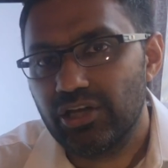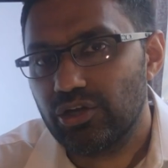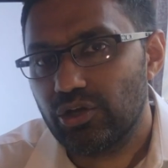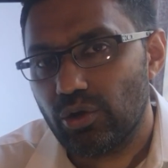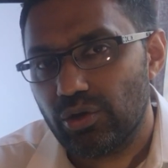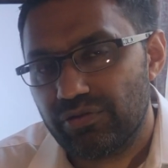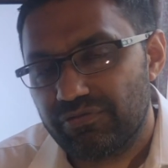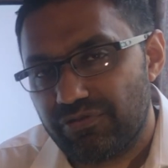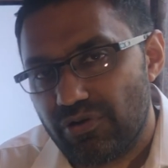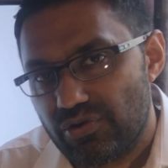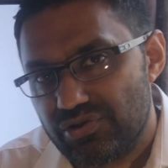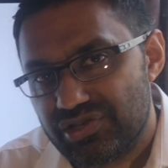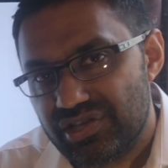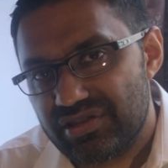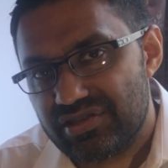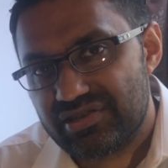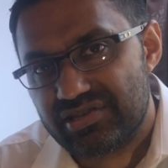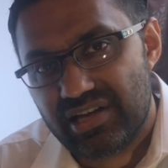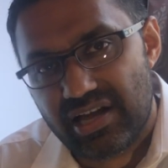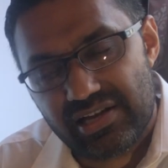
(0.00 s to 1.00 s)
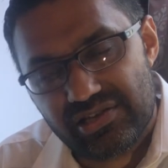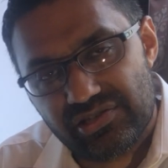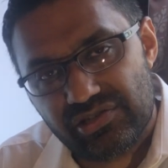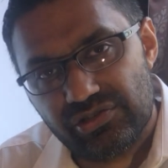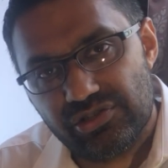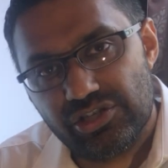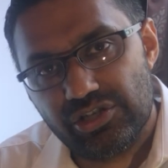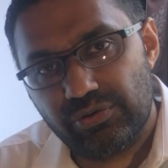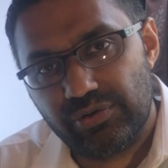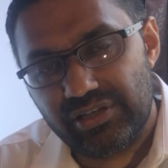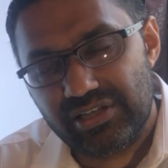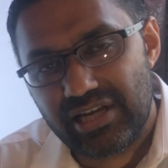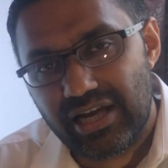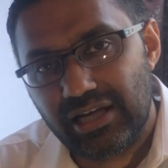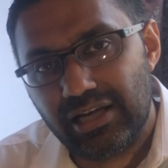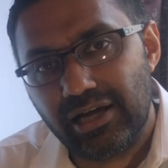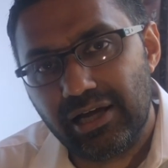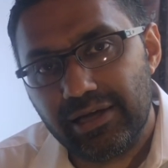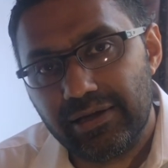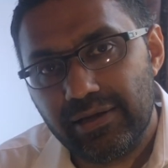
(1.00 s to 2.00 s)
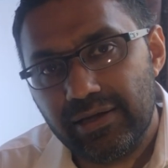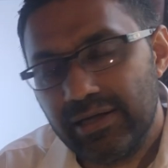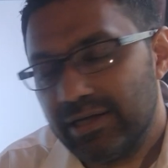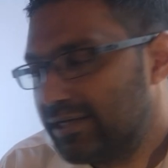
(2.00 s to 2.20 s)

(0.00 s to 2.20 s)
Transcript: You only photosynthesize during daylight.